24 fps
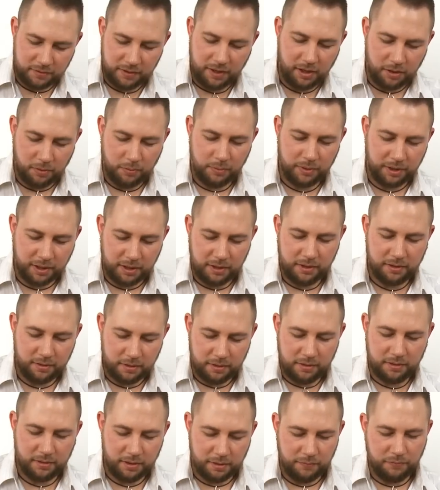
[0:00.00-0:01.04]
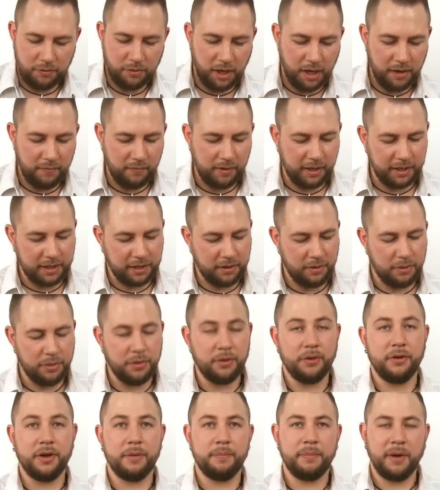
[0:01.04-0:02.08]
now we can, if you have like a
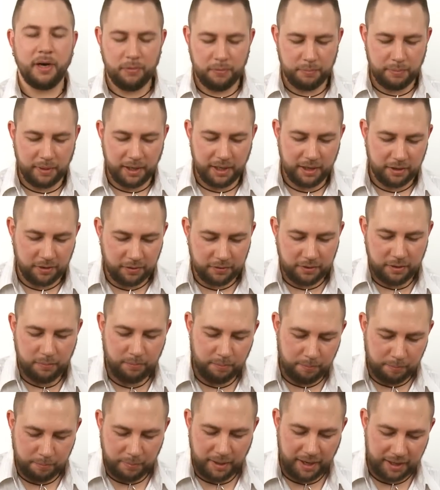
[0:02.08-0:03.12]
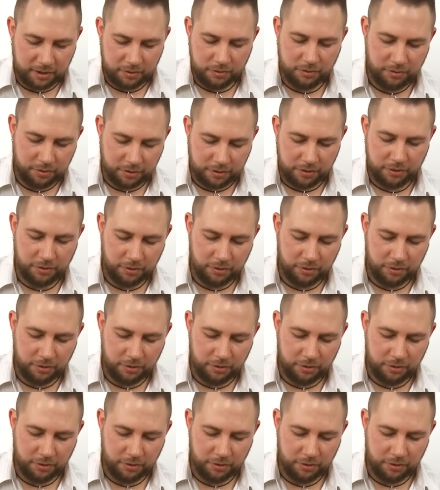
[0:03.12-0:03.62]
thirty pound pike on the back hook,